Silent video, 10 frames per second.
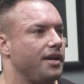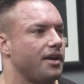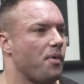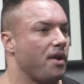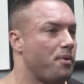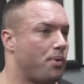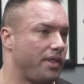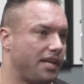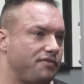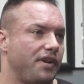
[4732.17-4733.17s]
and we're going to be putting
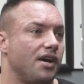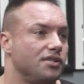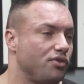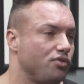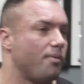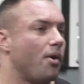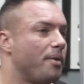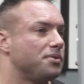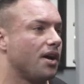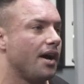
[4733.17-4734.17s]
these videos on through my
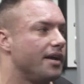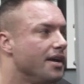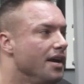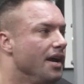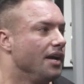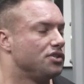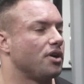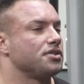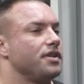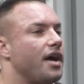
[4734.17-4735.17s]
website,
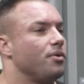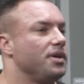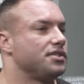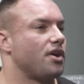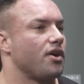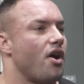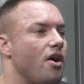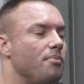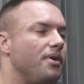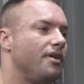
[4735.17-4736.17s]

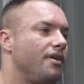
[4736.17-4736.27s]
joshlenartowicz.com,